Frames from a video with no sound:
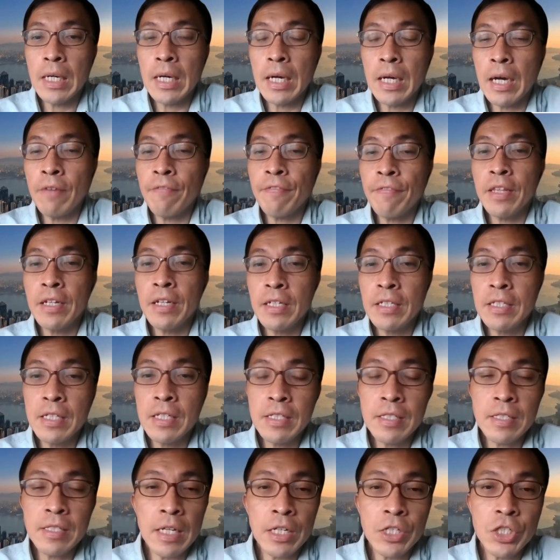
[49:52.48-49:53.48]
after
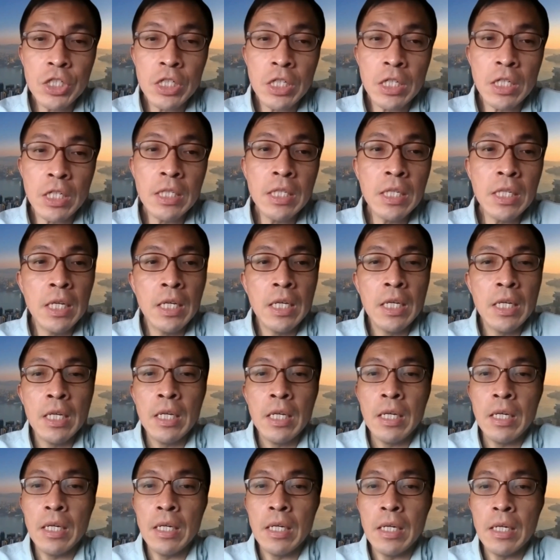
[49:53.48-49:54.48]
this session,
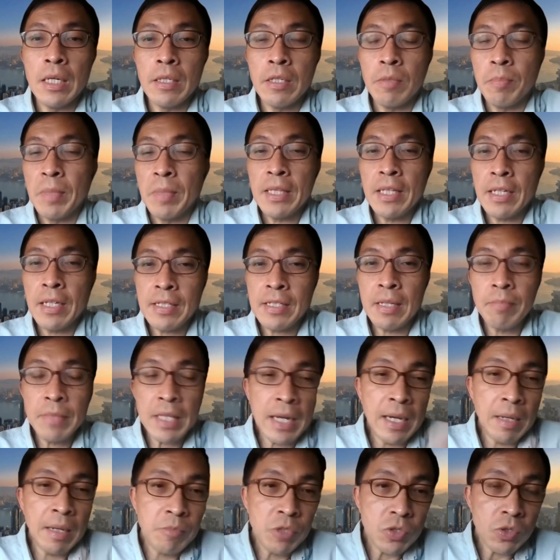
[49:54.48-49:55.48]
you may take some
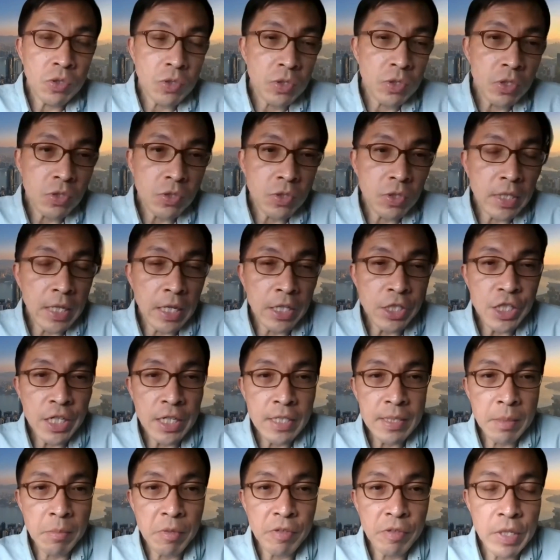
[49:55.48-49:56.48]
time to
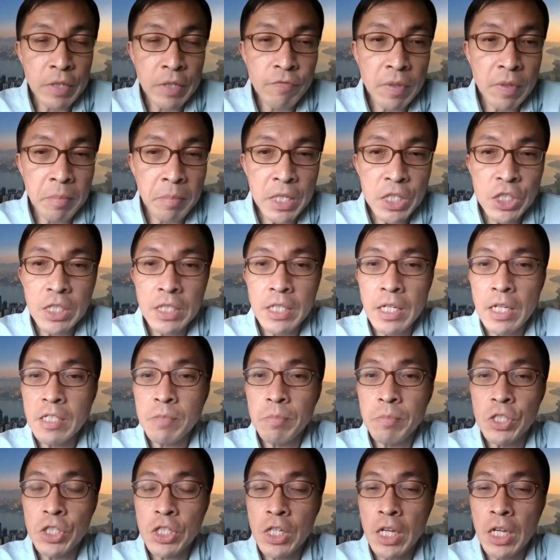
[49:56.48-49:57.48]
digest some of the information that's
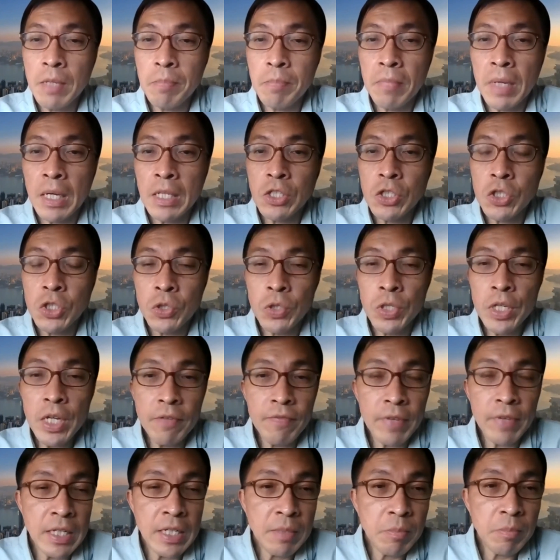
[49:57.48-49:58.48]
been shared. Should you
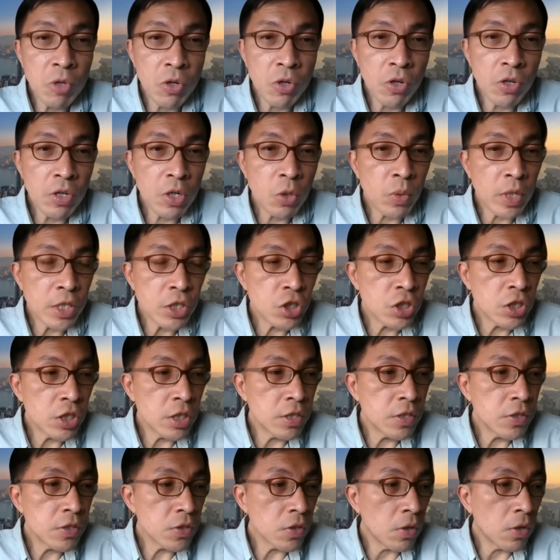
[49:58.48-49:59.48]
have any more
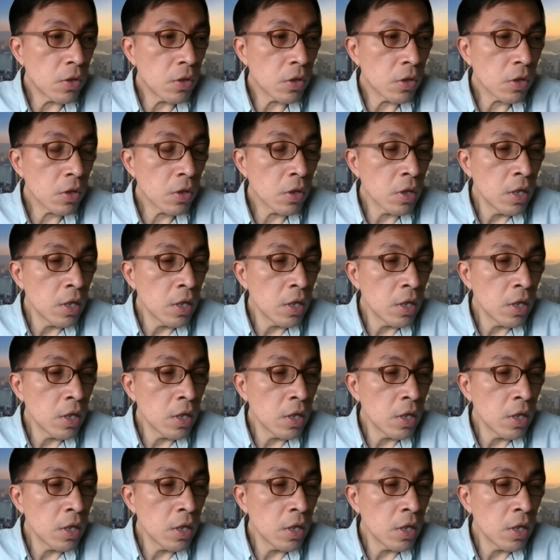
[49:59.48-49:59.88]
questions or